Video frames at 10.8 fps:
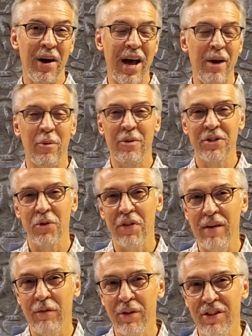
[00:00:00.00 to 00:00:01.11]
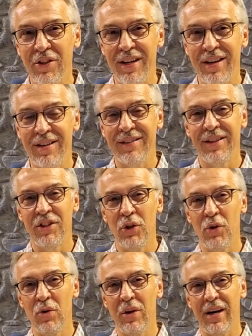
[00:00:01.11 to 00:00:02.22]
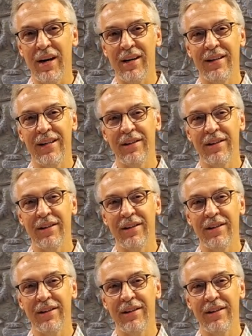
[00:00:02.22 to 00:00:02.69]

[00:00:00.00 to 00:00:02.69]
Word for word: Hey, well, we're so thankful that you're here, that you uh,